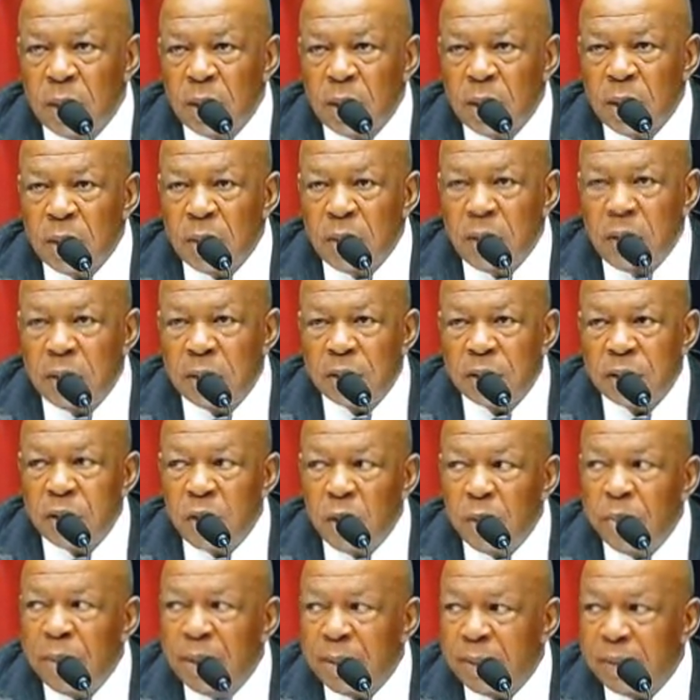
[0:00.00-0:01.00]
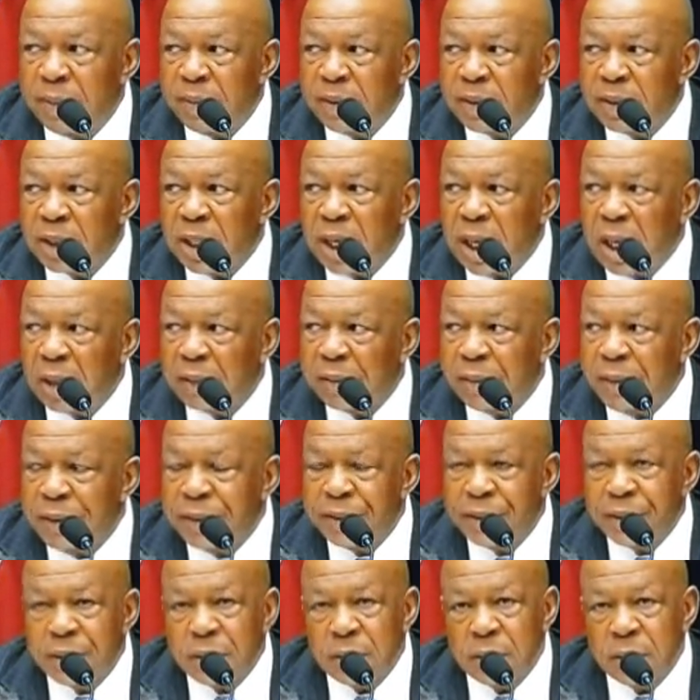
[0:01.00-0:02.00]
There's no member of this
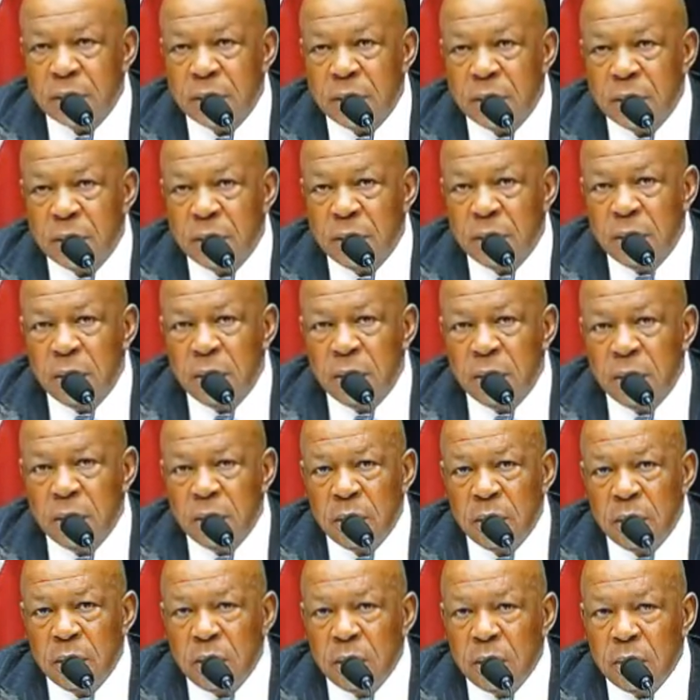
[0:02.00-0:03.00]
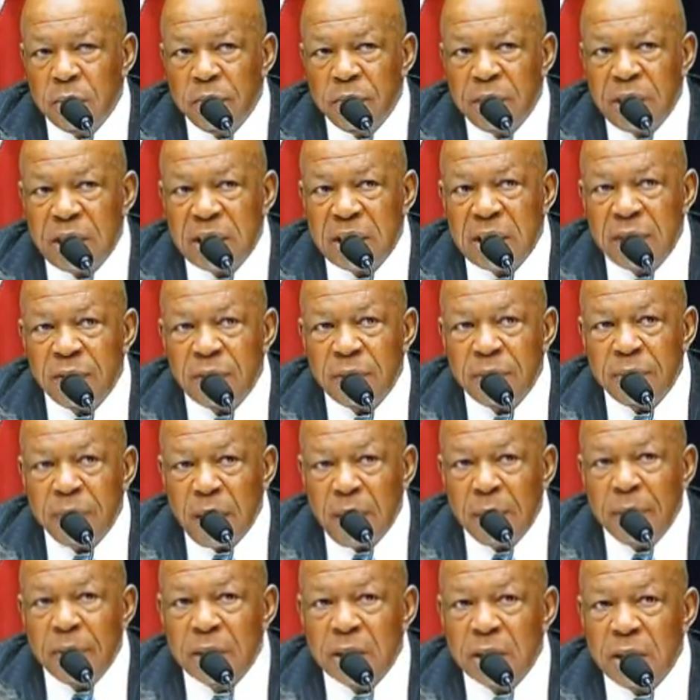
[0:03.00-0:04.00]
Congress, be they
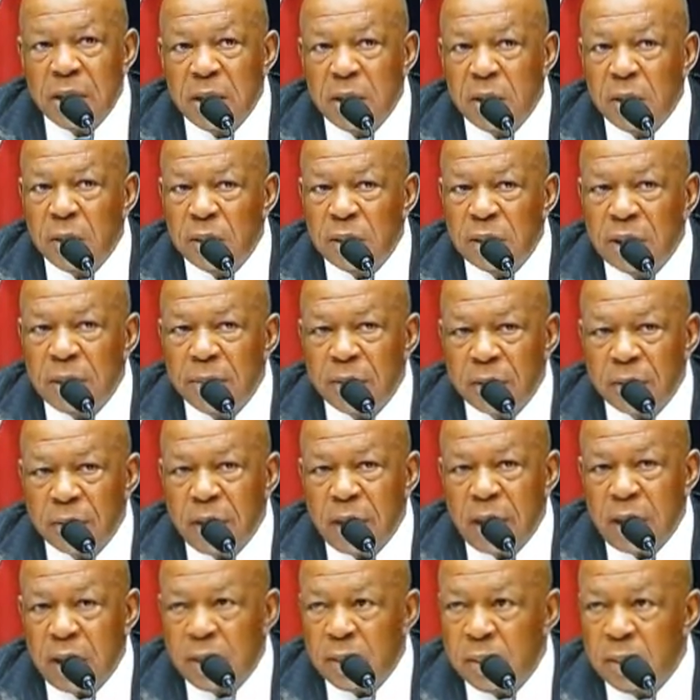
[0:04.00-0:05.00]
Republican or Democrat,